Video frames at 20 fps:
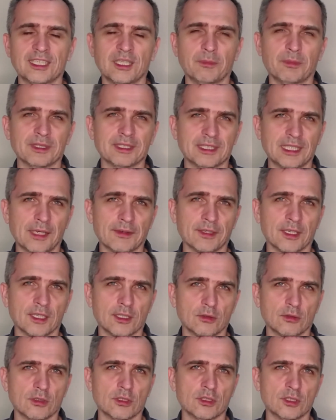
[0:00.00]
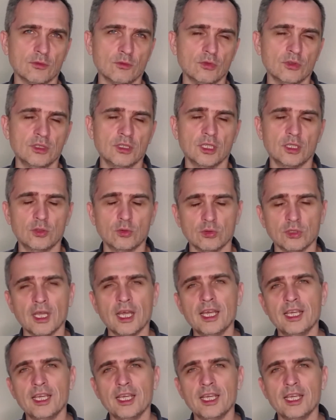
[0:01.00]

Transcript: and does not strike at